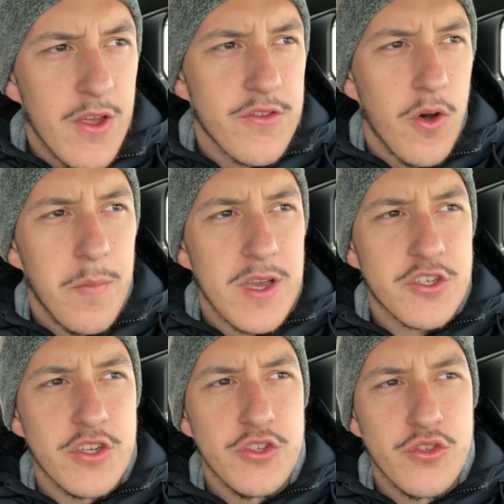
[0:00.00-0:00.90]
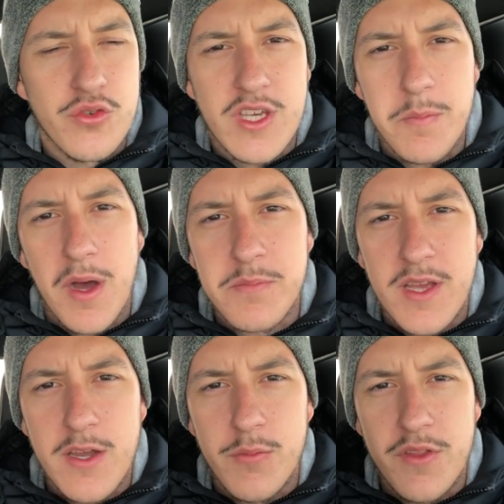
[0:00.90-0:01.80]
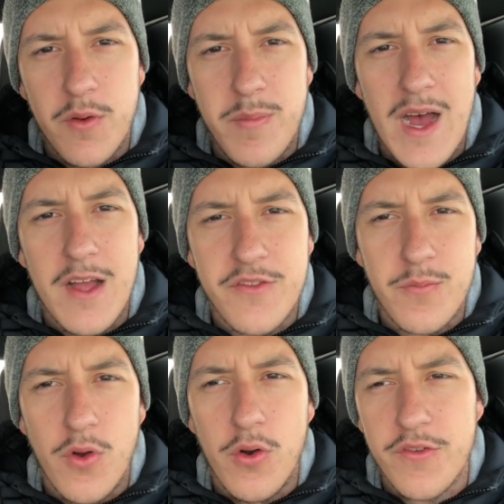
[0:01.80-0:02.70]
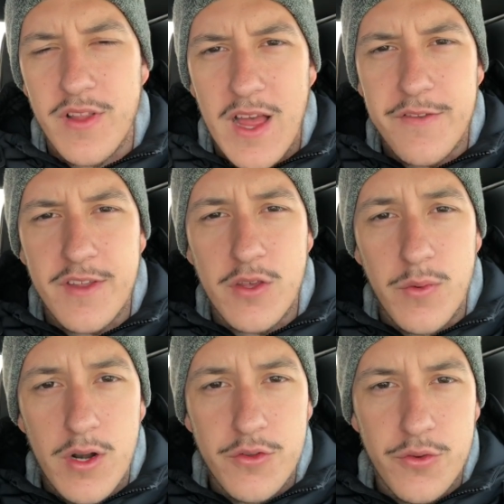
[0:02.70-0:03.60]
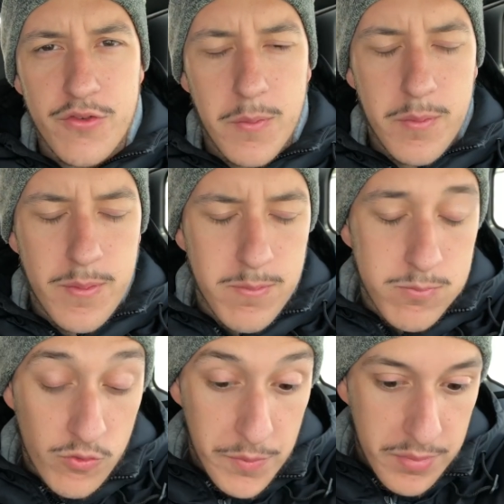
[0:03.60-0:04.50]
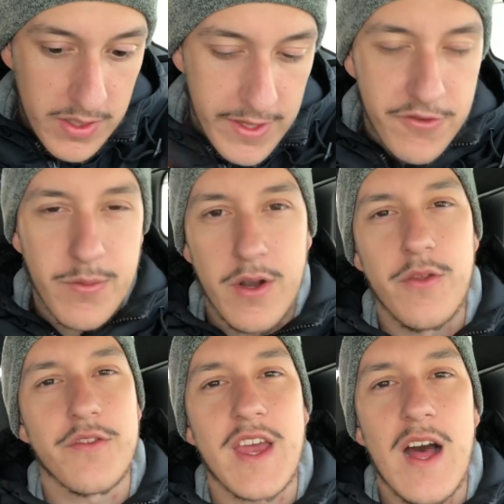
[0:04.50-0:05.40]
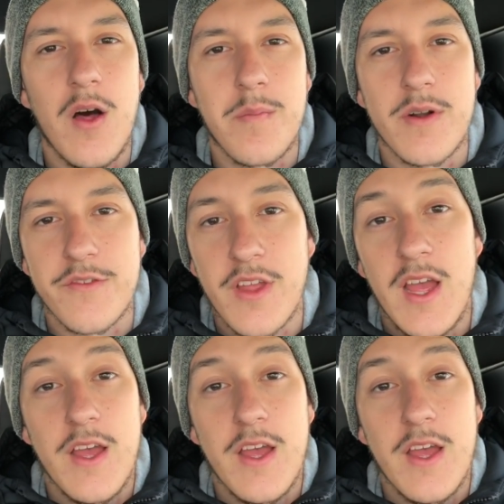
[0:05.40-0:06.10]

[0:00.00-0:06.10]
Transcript: So make sure you do keep updated with your pads and rotors. The last thing you want to do is replace one of those calipers.